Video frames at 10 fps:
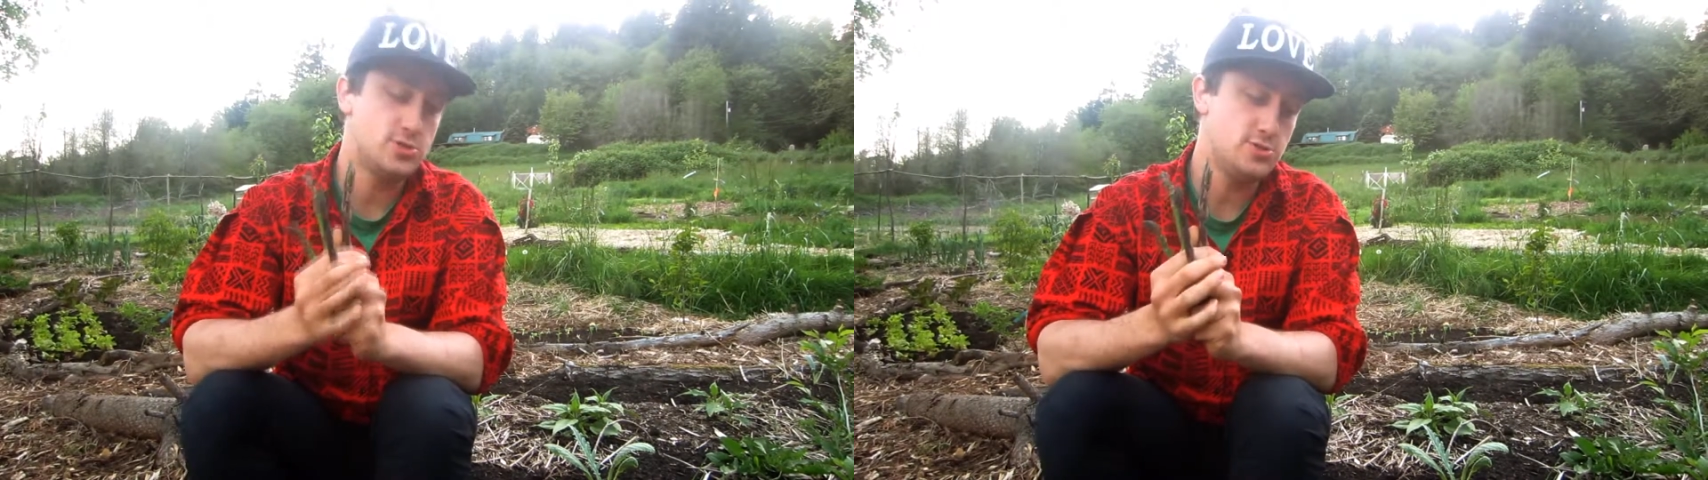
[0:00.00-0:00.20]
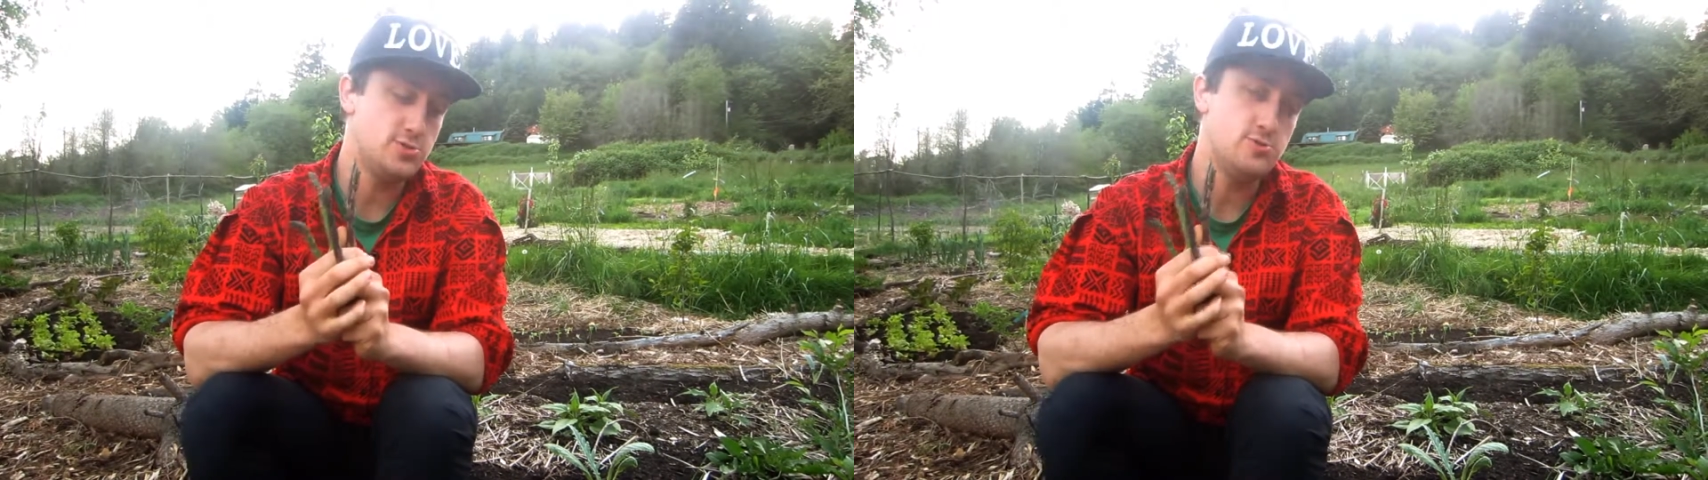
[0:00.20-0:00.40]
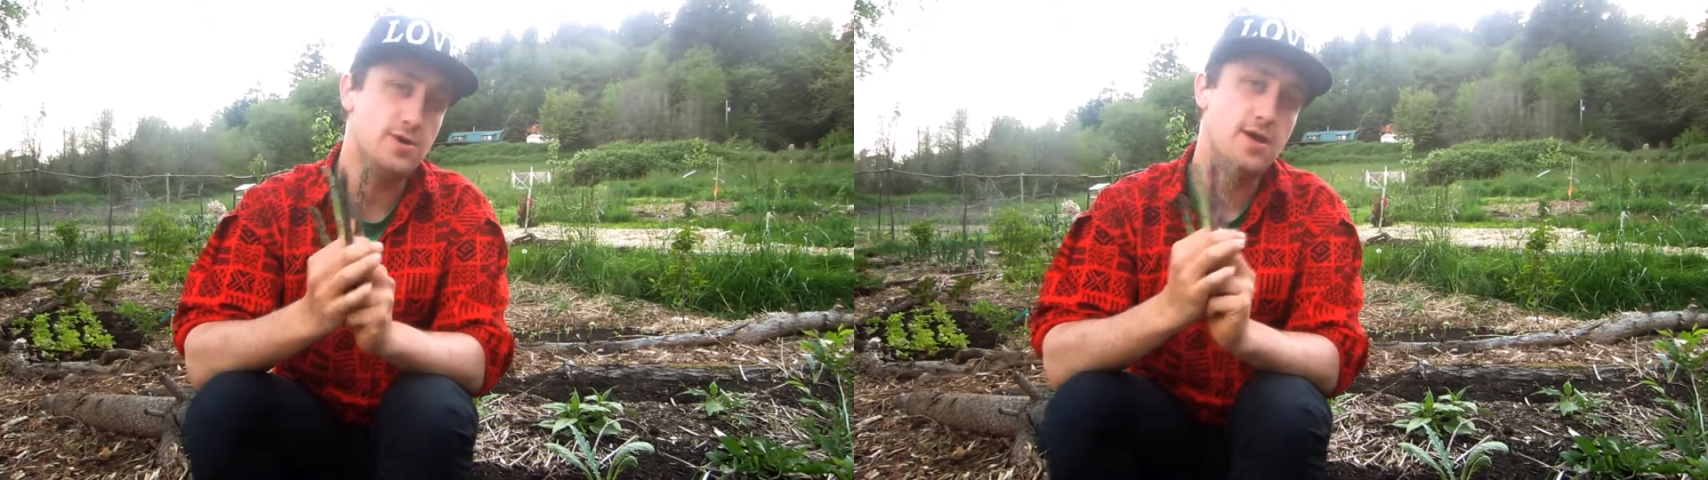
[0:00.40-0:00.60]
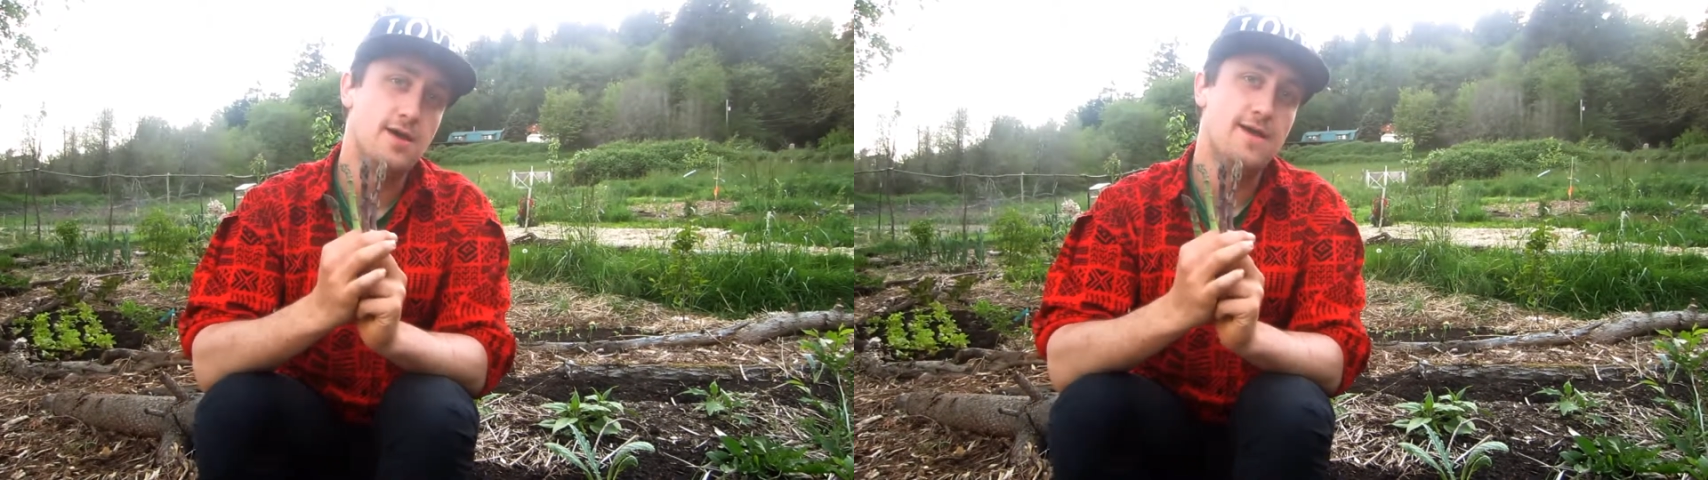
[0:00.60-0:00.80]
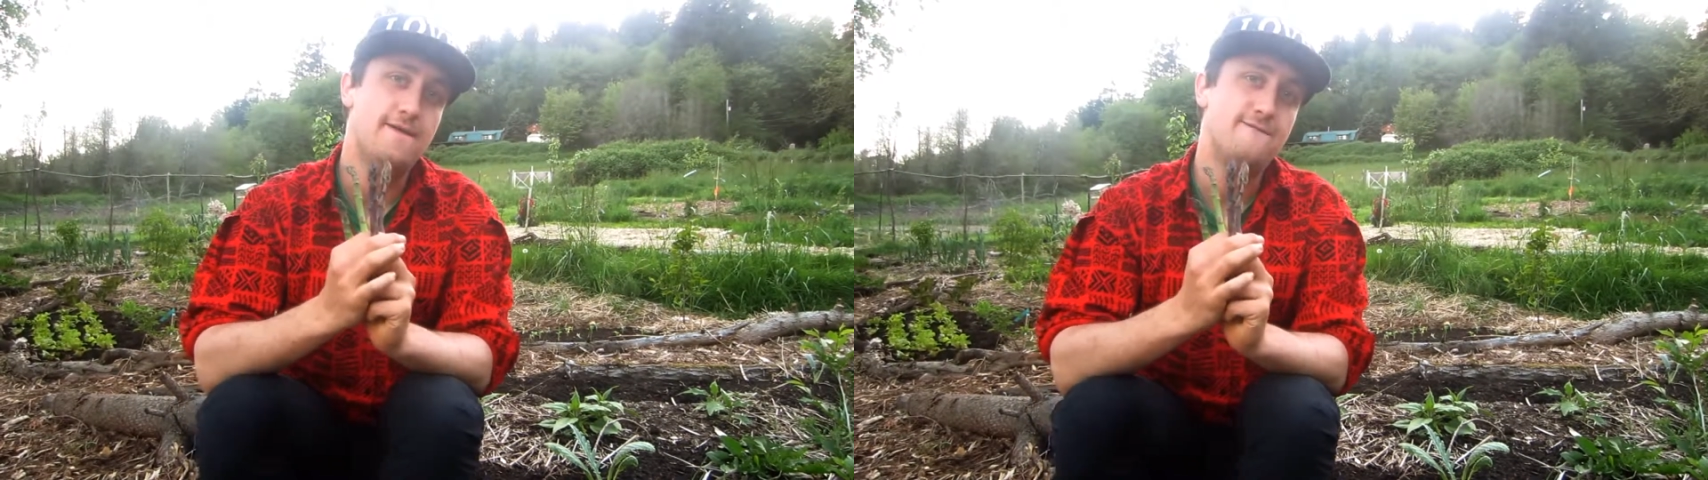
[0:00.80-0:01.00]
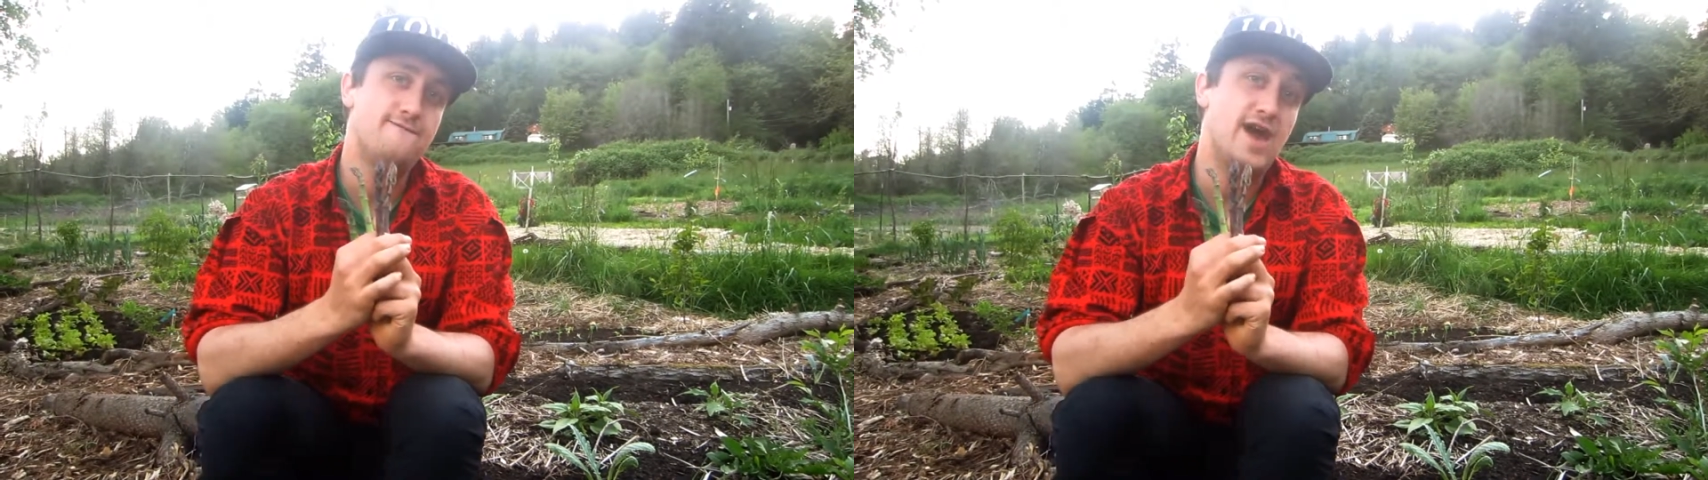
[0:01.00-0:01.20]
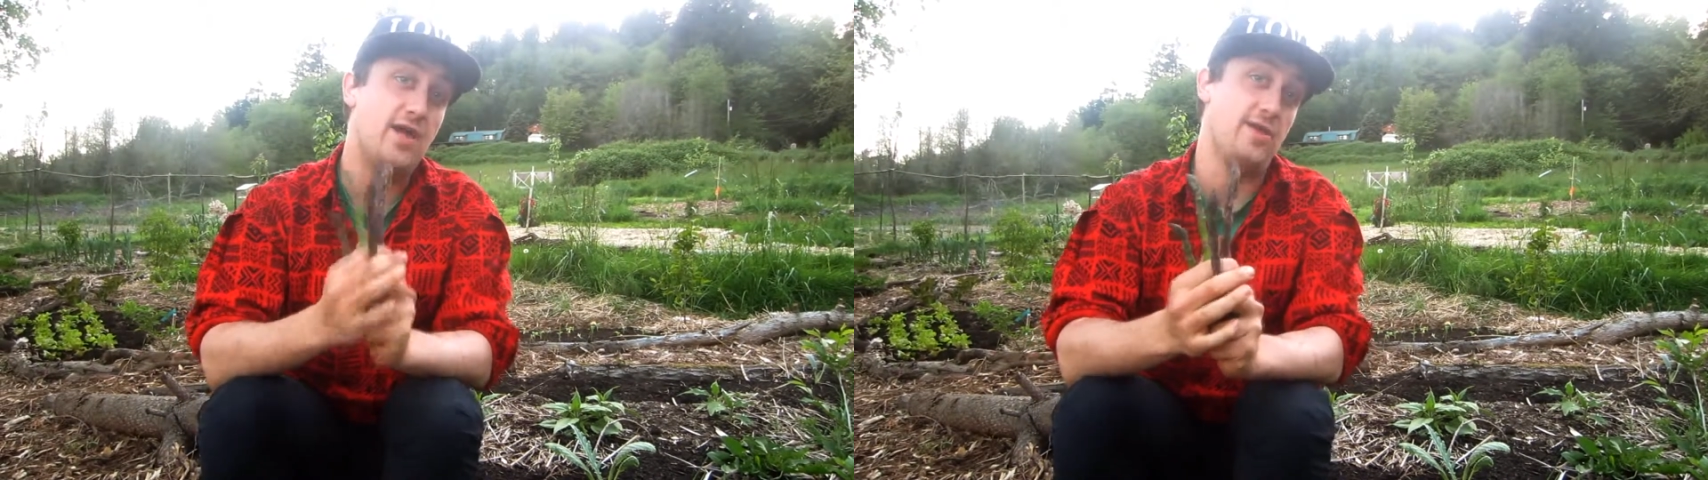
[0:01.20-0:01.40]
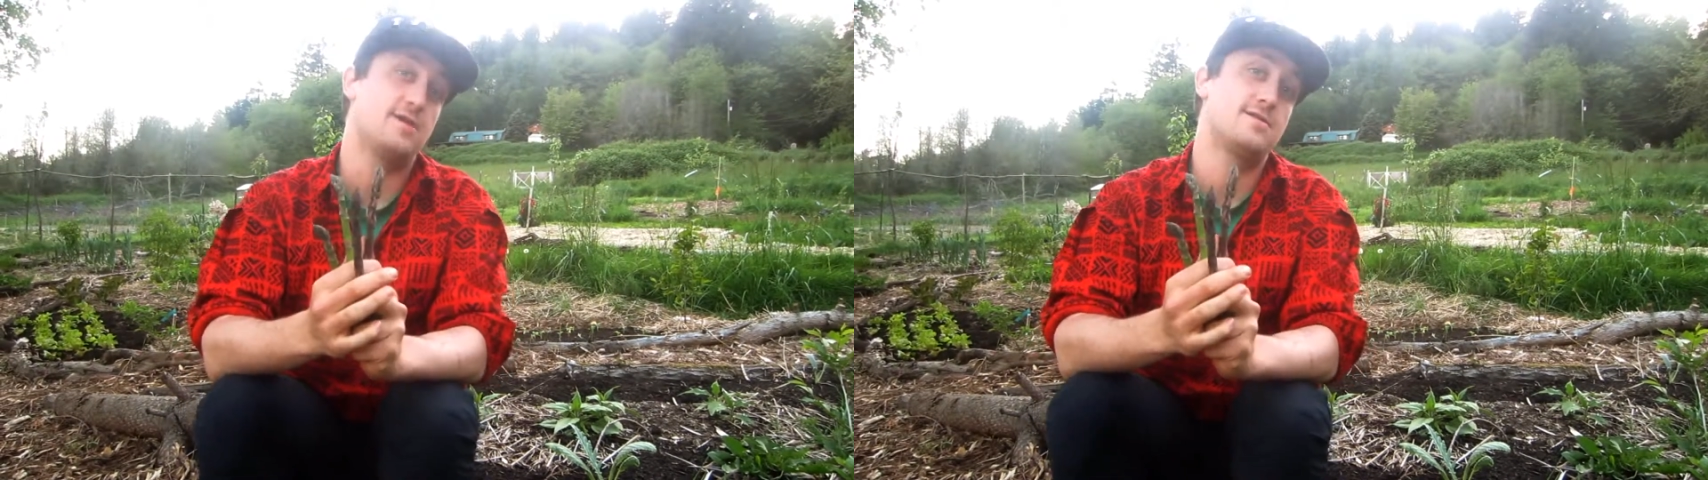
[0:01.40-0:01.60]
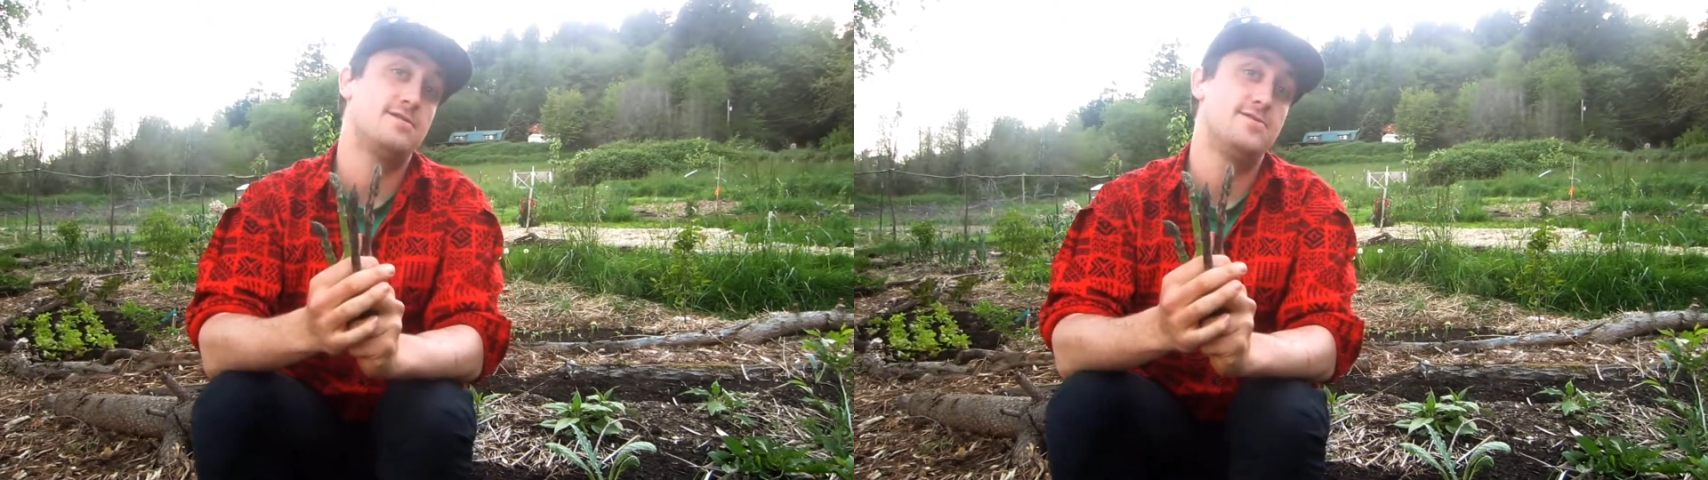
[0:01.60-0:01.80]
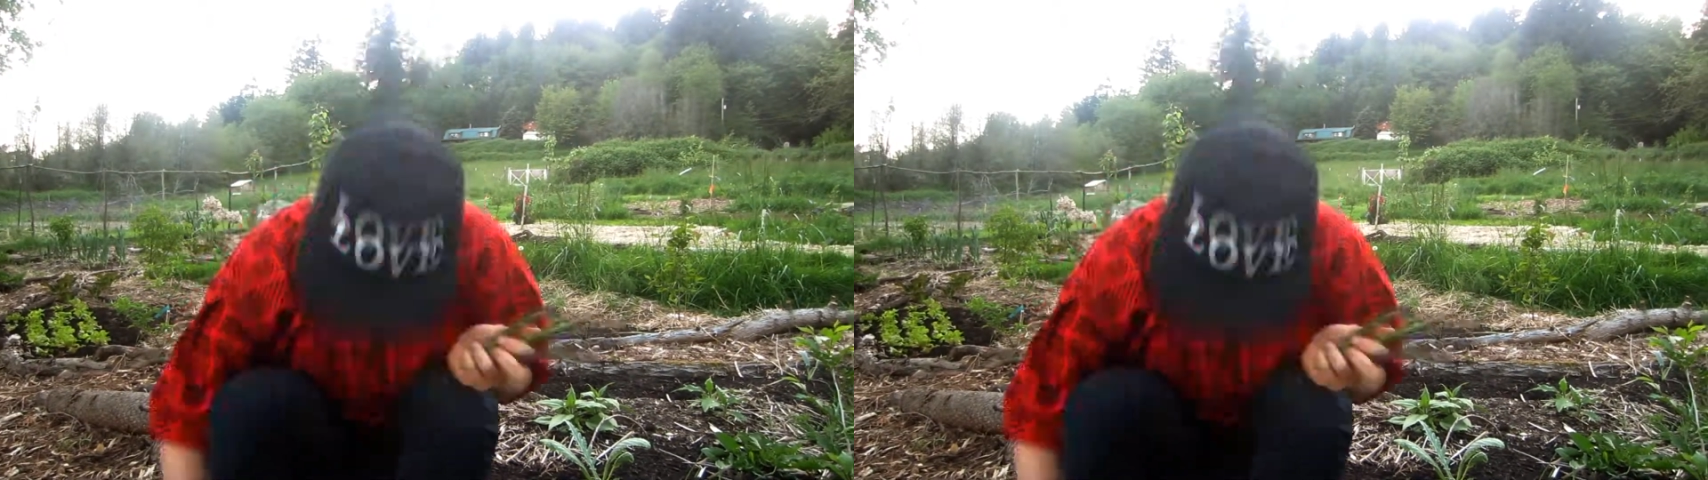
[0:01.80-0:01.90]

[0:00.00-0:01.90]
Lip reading: too phallic.